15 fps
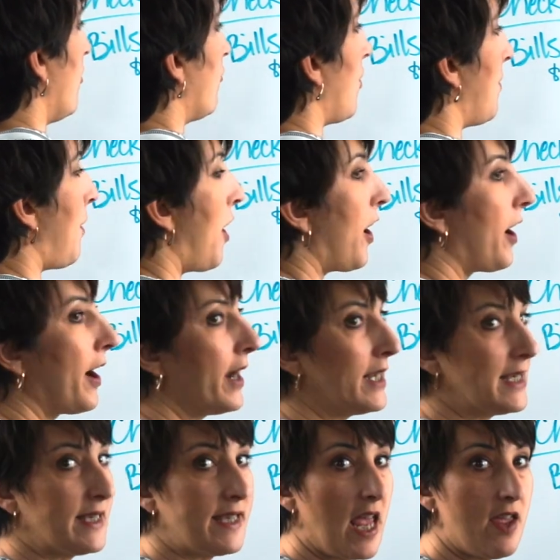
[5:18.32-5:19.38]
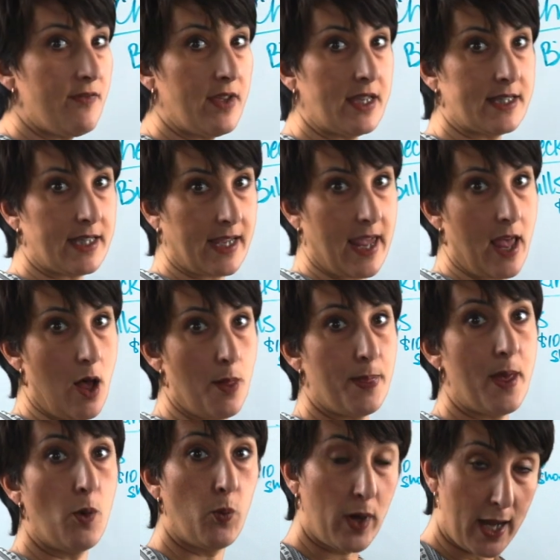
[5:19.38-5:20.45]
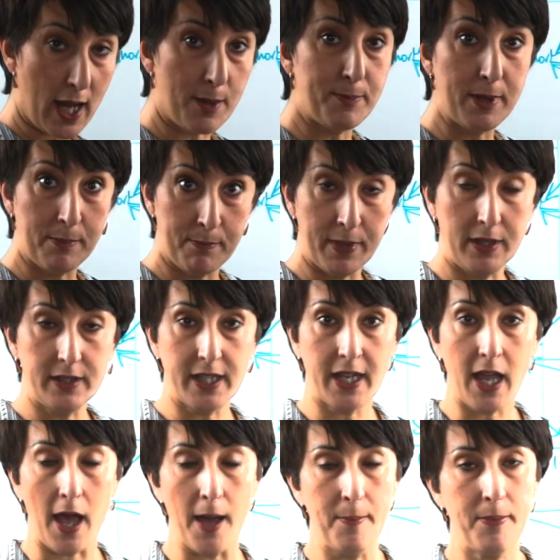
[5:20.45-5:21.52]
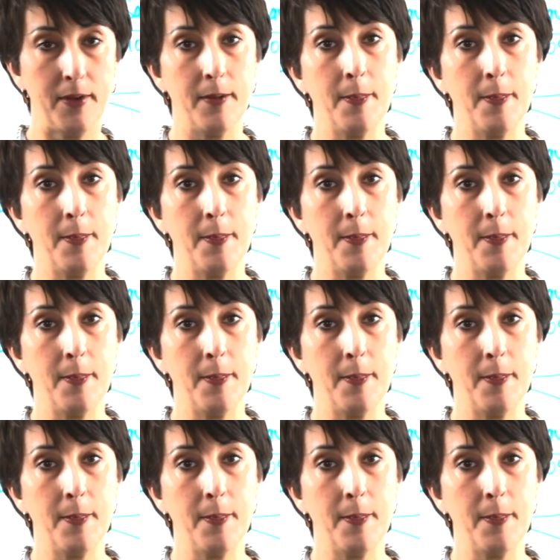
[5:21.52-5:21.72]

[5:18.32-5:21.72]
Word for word: from our savings account that we had been building up,